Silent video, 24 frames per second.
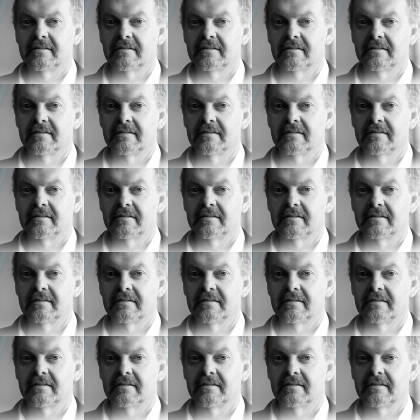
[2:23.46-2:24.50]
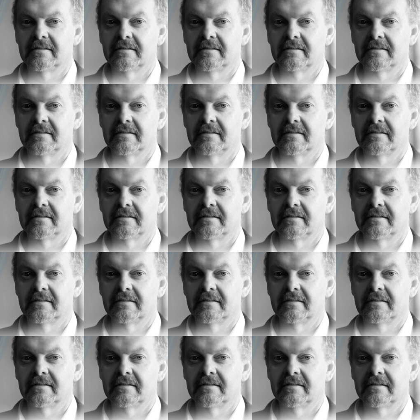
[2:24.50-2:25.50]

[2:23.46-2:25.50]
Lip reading: This is a still picture; no speech is visible.